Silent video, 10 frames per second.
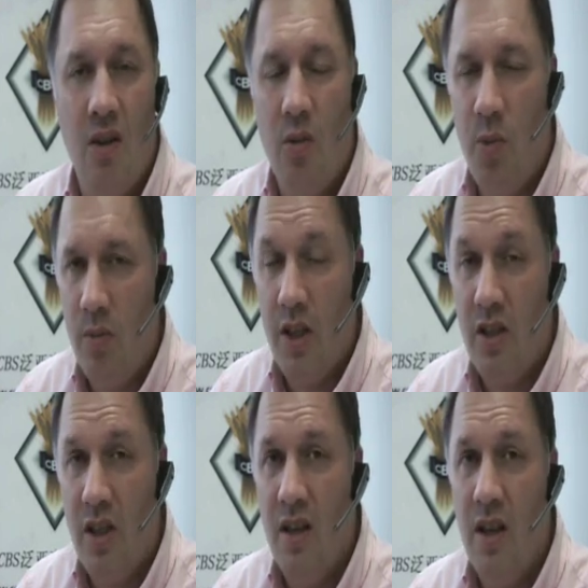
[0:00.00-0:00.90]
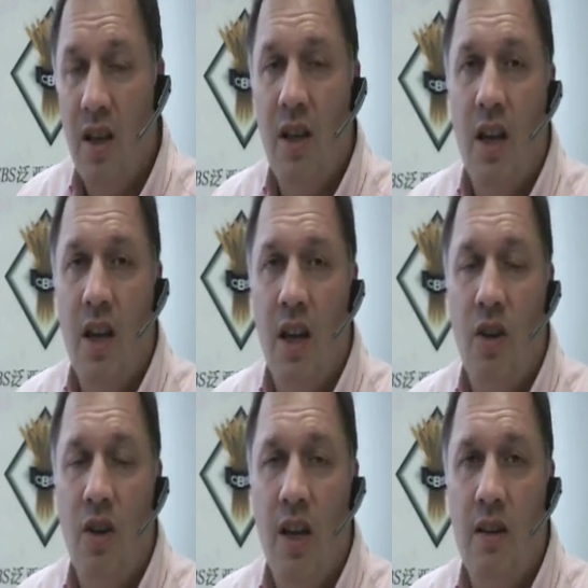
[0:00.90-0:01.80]
A lot of people actually
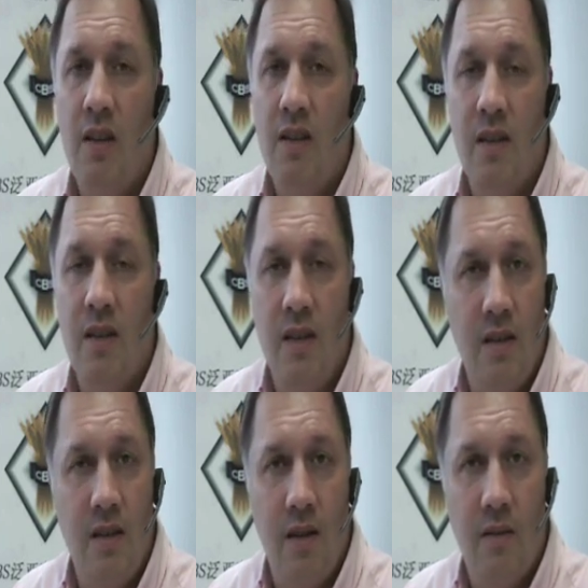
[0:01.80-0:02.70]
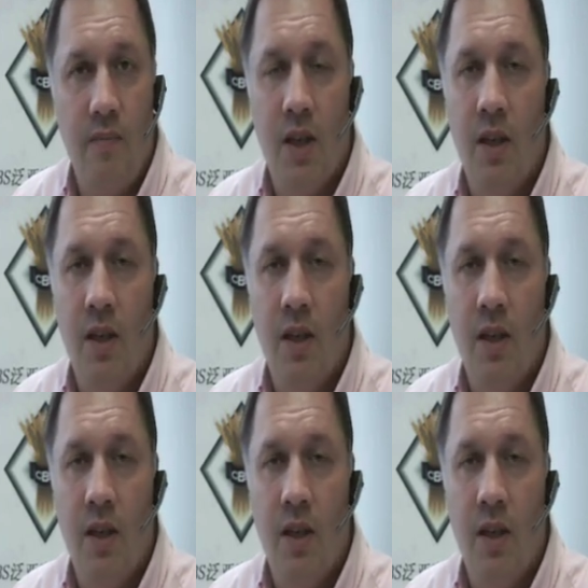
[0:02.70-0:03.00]
trade it seasonally.